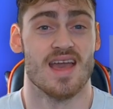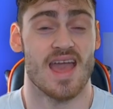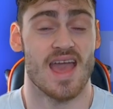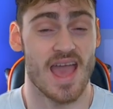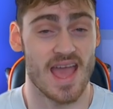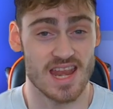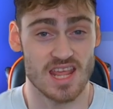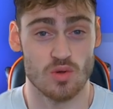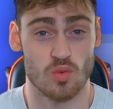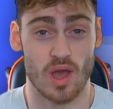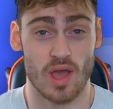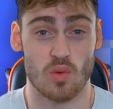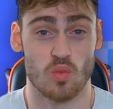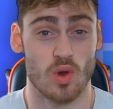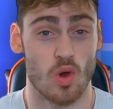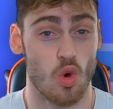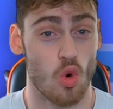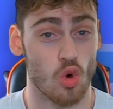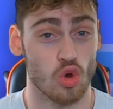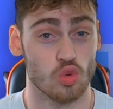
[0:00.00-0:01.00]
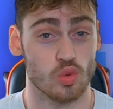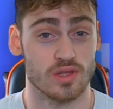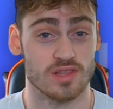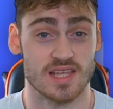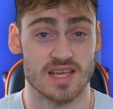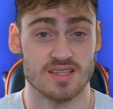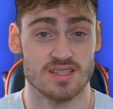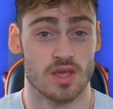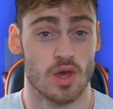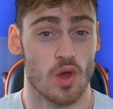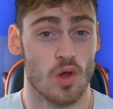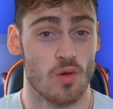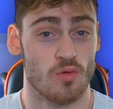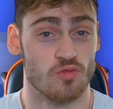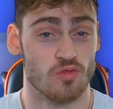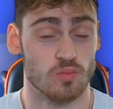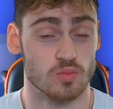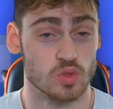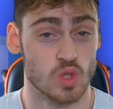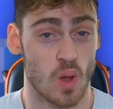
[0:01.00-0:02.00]
Anyway, we're ordering this
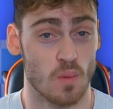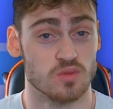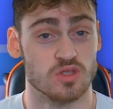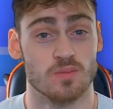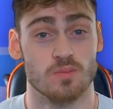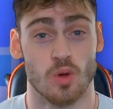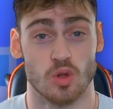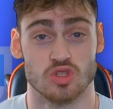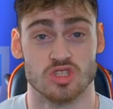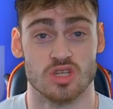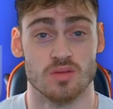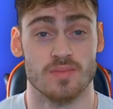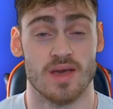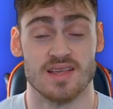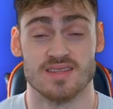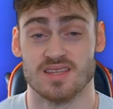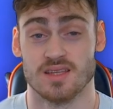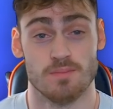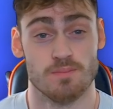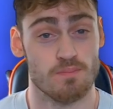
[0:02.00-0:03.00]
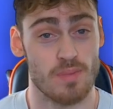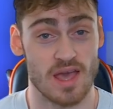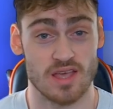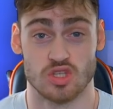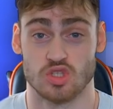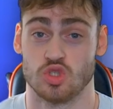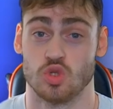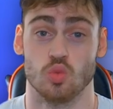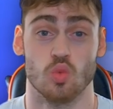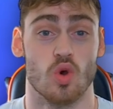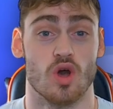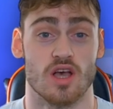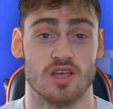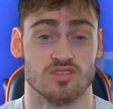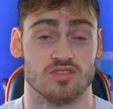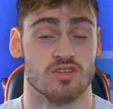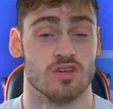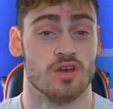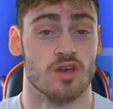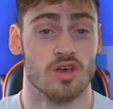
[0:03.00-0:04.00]
from top to bottom as in best to
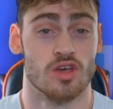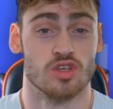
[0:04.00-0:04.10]
worst.